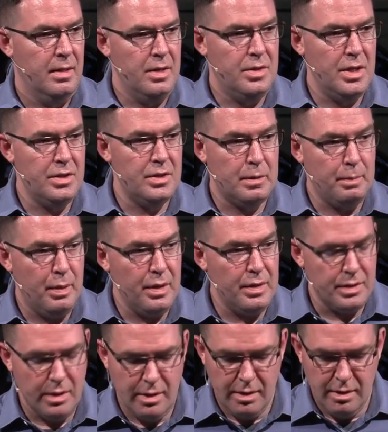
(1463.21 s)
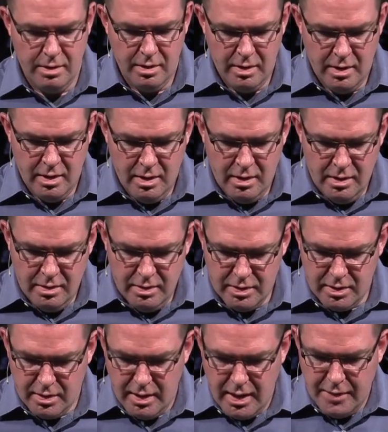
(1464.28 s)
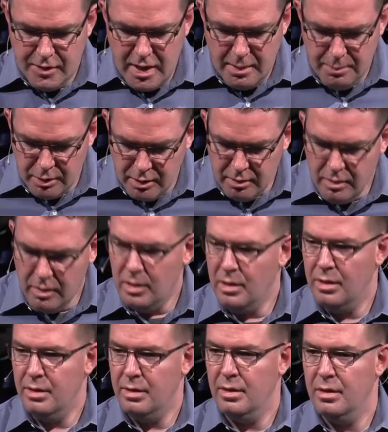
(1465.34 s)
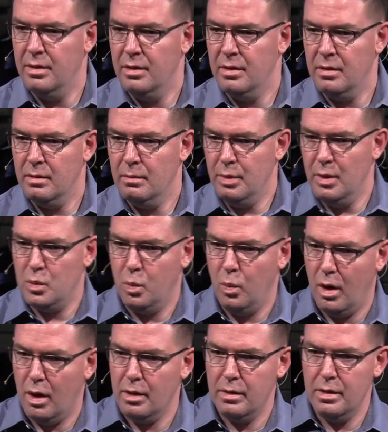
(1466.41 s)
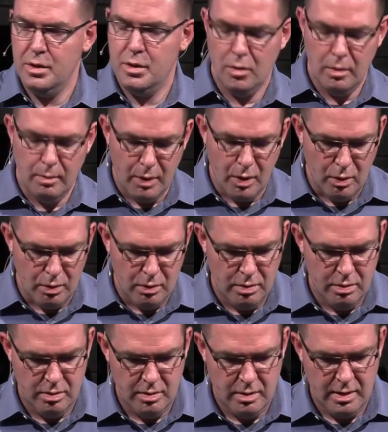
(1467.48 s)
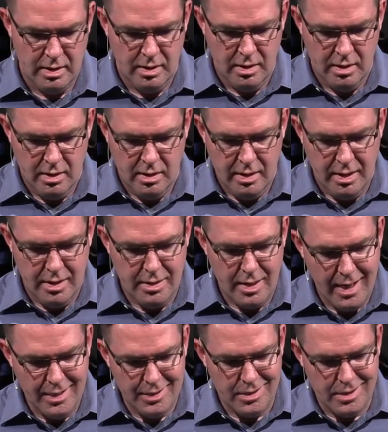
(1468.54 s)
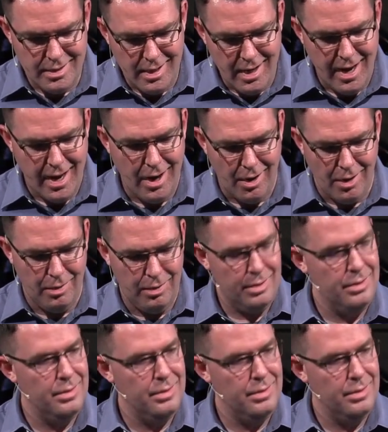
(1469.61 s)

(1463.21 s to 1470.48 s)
And Jesus puts on the slave's apron, puts water into a bowl, and takes a towel